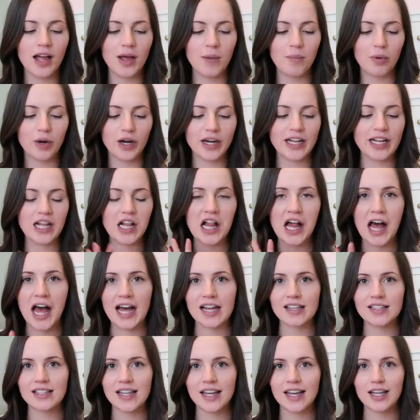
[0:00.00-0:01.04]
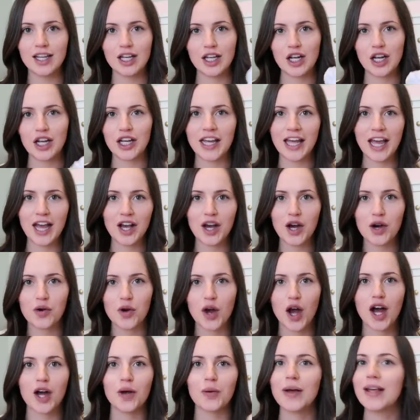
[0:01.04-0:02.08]
and pretty classic. You know, can't go
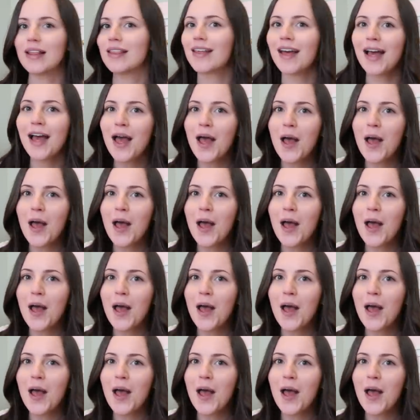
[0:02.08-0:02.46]
wrong with